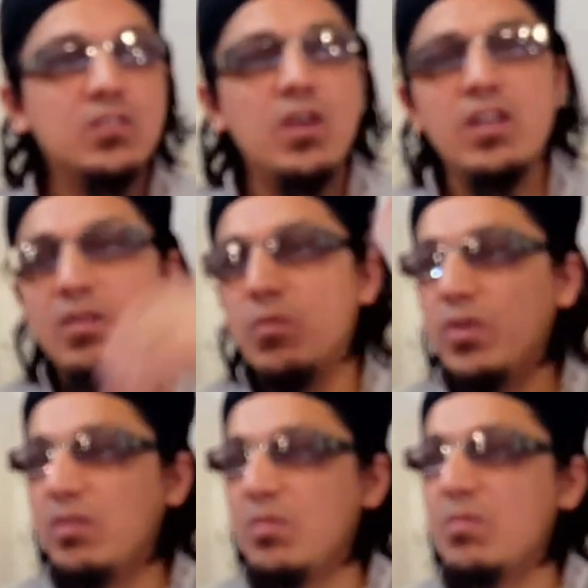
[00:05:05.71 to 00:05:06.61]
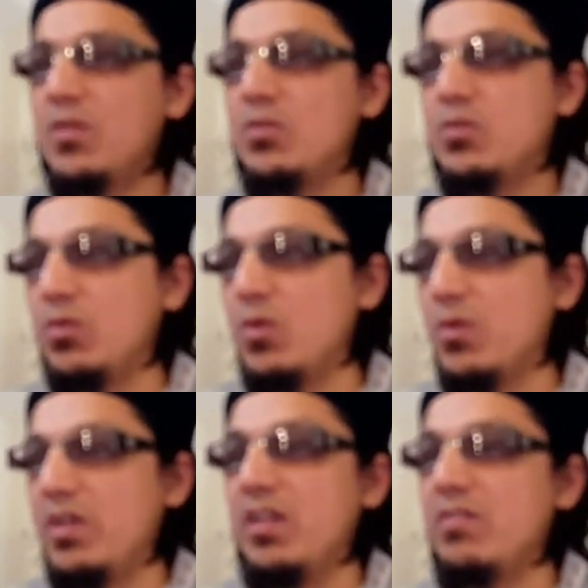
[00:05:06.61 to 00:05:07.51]
So early morning people used to
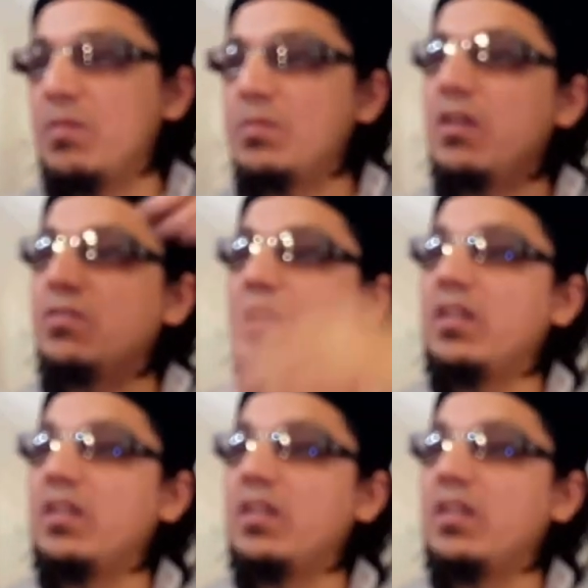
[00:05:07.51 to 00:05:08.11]
go relieve themselves.